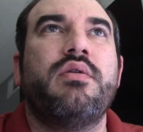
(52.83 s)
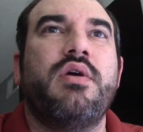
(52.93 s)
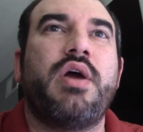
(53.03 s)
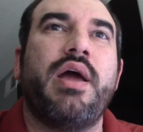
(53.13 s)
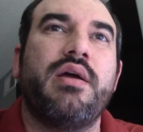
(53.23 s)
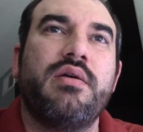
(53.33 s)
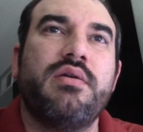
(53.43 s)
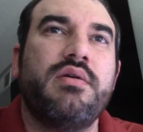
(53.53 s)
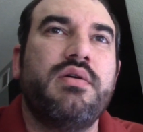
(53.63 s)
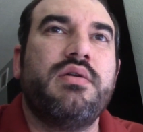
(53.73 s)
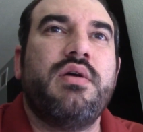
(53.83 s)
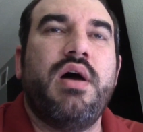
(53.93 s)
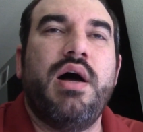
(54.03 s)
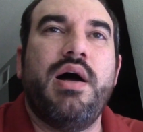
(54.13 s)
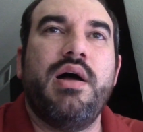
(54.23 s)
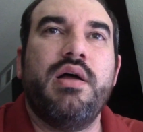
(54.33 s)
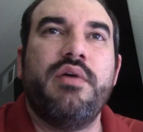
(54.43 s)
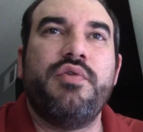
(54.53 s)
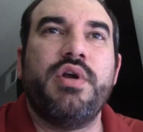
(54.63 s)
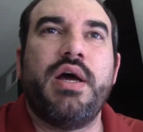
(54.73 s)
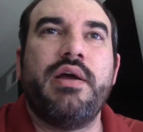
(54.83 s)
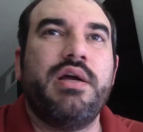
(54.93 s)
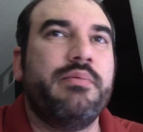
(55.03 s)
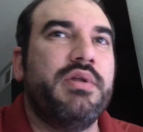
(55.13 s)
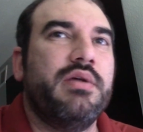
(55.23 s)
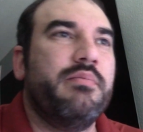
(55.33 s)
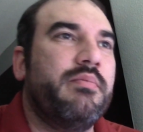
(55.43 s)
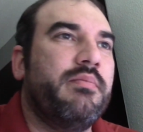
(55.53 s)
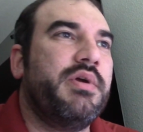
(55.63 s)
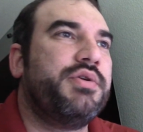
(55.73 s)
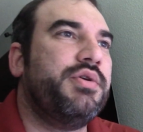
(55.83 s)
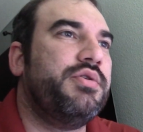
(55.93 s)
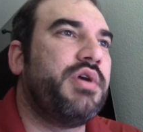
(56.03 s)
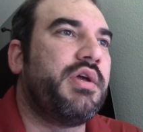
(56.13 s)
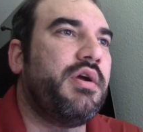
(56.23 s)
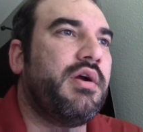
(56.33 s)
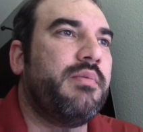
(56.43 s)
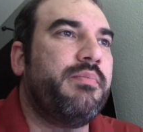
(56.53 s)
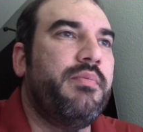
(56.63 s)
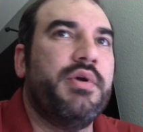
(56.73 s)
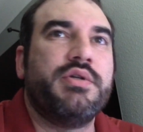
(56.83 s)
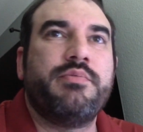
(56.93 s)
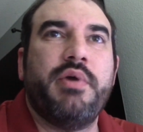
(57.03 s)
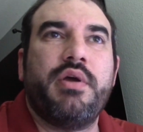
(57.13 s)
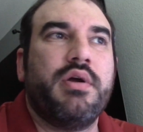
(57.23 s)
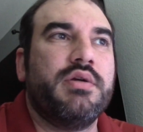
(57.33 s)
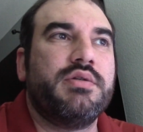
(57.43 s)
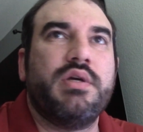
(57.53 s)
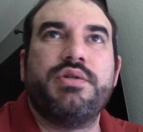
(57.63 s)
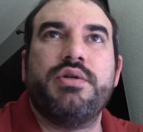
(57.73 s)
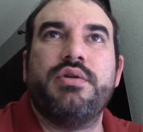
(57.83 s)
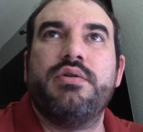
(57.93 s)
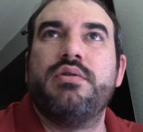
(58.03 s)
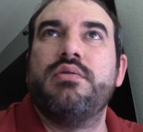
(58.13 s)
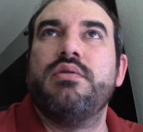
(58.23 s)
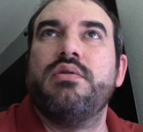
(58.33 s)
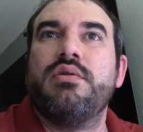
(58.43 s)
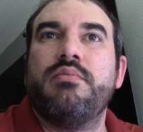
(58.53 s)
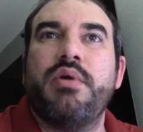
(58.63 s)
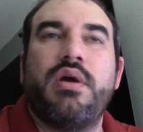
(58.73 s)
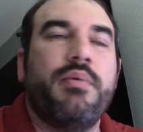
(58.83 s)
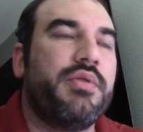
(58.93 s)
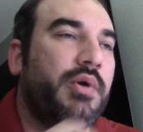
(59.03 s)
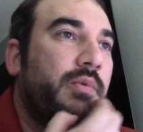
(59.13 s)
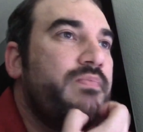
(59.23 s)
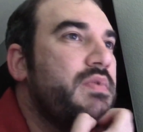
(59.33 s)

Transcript: Okay. If you're not hearing me, then make sure you check your speakers. I should be coming through.